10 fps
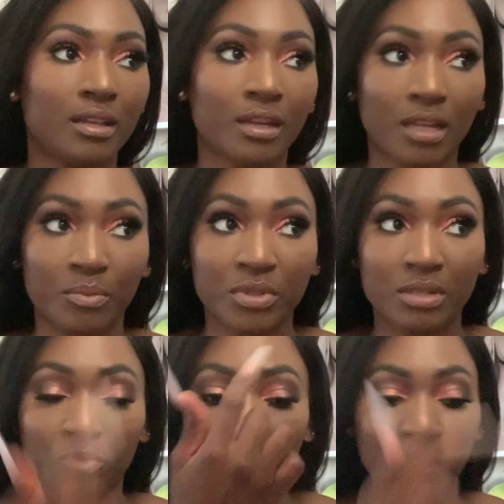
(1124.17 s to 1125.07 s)
gotta put
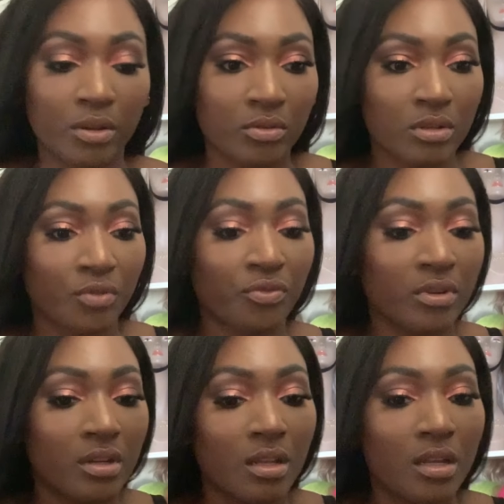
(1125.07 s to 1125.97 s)
some more powder on the
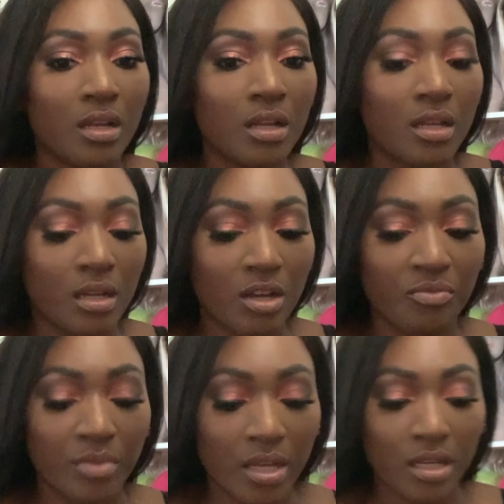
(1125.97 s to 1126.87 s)
front of
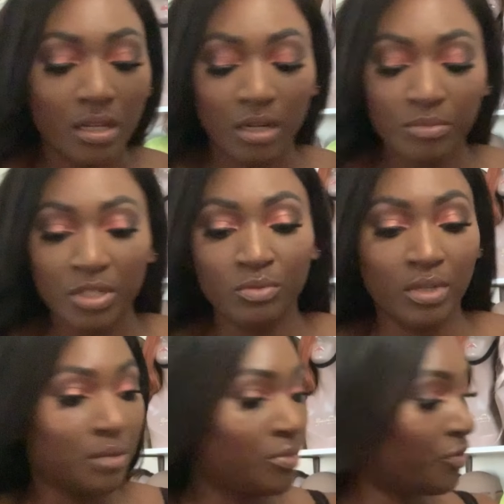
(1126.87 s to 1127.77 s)
my head. Let me do
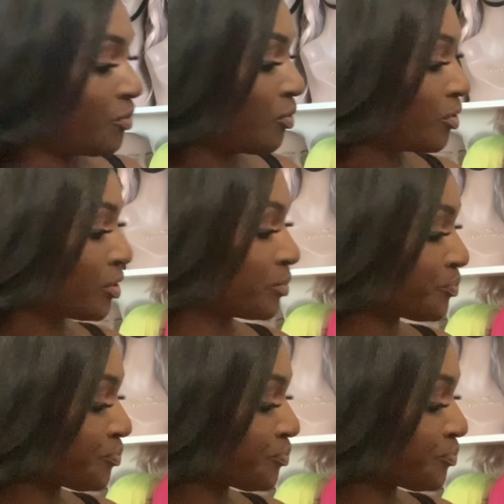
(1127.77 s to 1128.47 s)
that before.